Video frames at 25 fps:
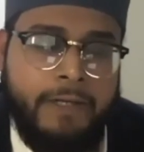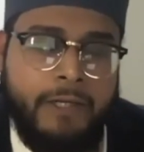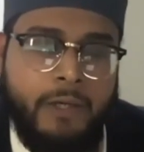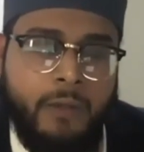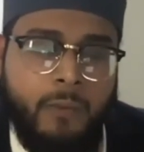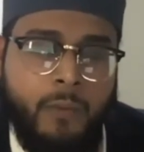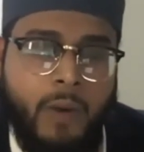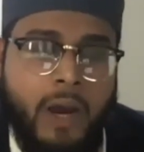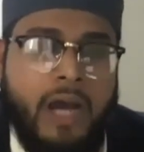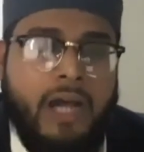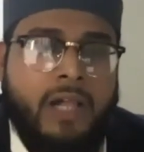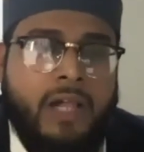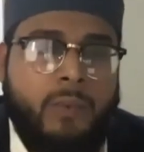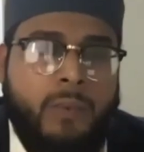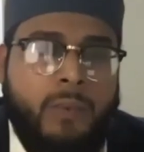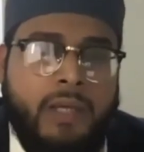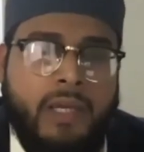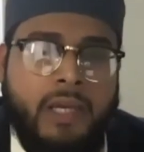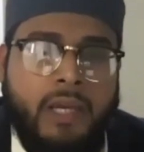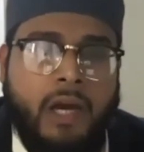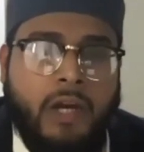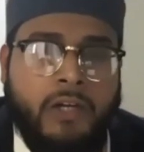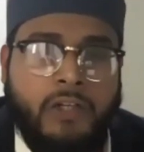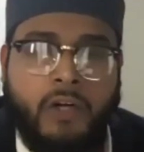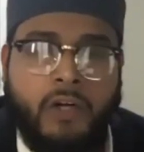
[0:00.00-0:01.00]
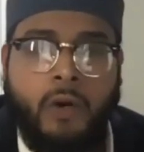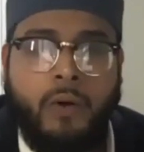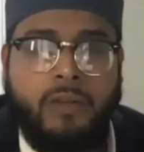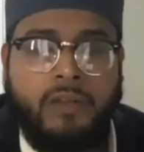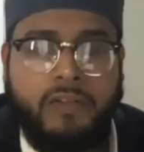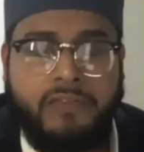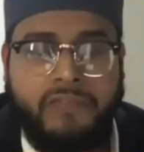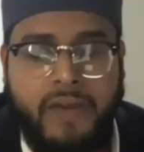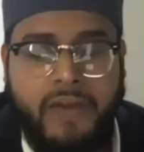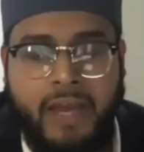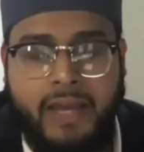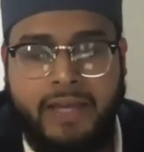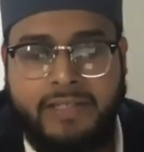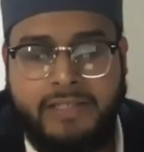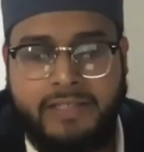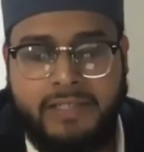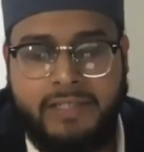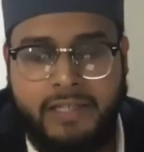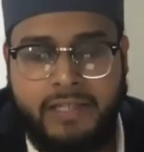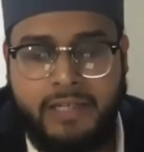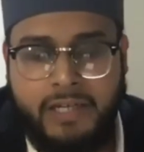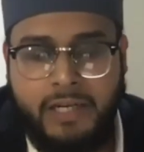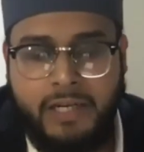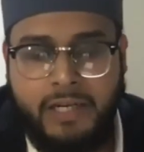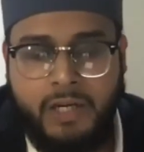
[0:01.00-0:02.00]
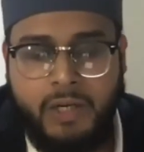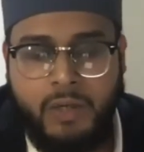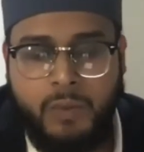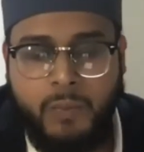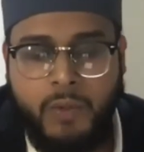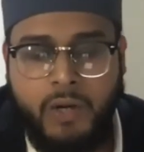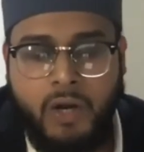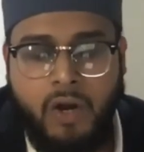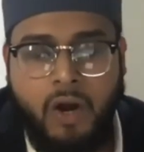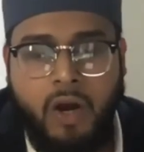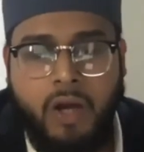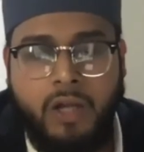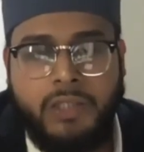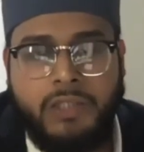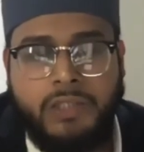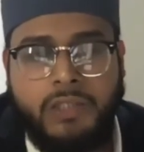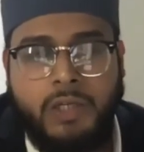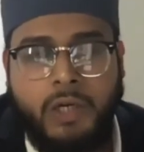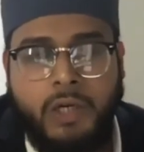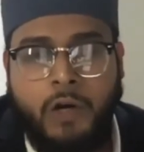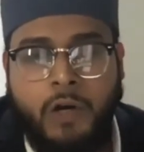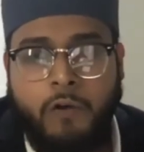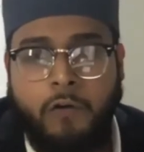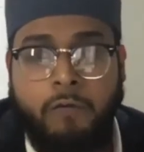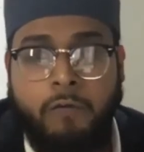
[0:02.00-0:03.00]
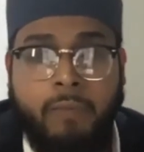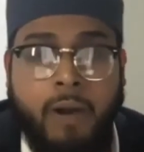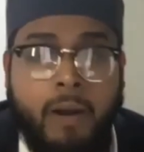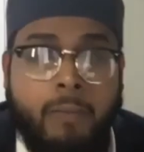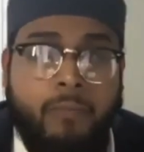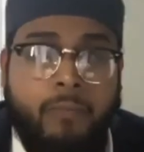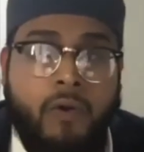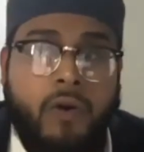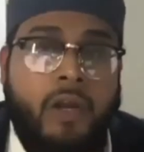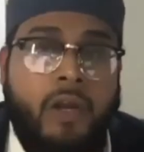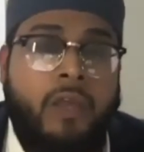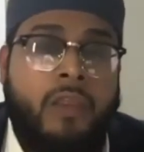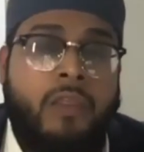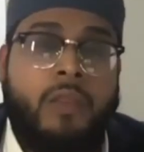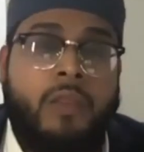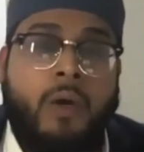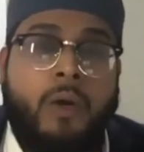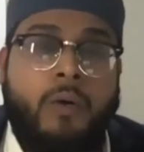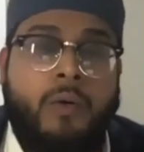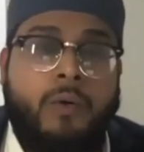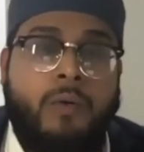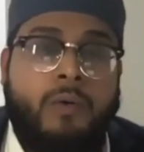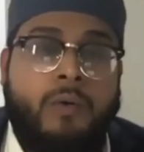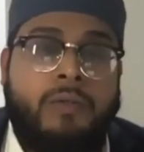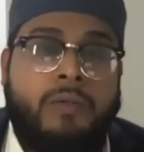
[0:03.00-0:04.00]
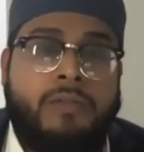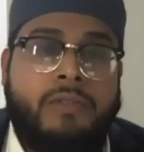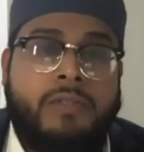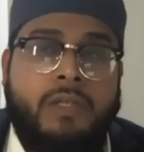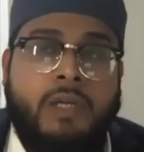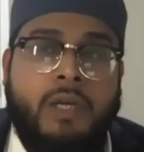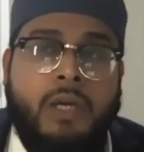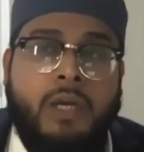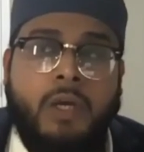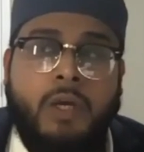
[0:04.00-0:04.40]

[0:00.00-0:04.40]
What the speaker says: while we undergo the fast, we are also remembering those